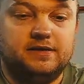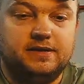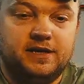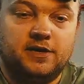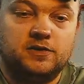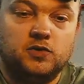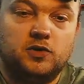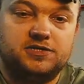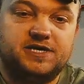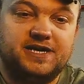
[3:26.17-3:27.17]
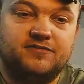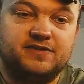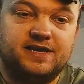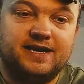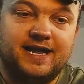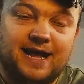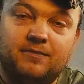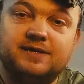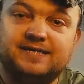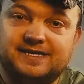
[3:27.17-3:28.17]
know, loyalty and everything, and I'm
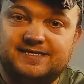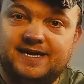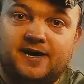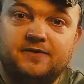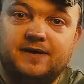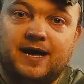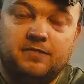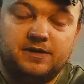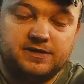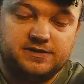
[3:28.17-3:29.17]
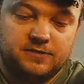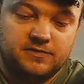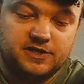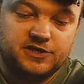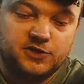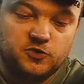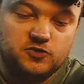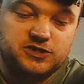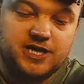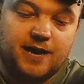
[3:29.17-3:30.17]
going to test it out. I'm going to I'm going to
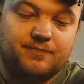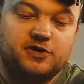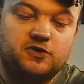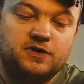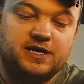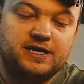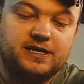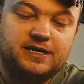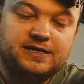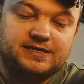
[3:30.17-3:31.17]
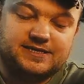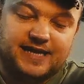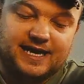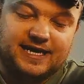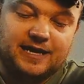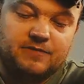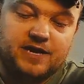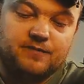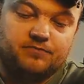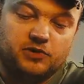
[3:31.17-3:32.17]
use the opportunity to take him
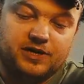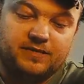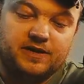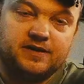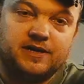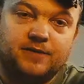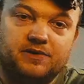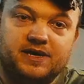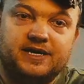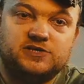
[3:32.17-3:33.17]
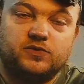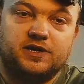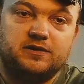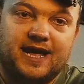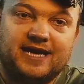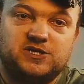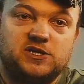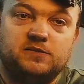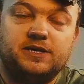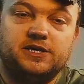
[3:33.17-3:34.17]
and put him in a place where he's actually
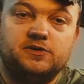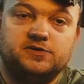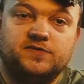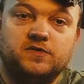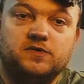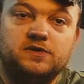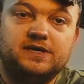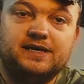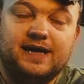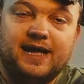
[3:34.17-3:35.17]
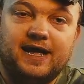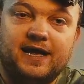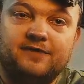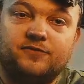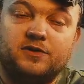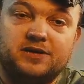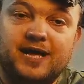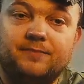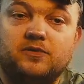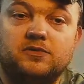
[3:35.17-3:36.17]
going to be useful. And for
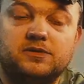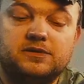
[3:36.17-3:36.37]
example,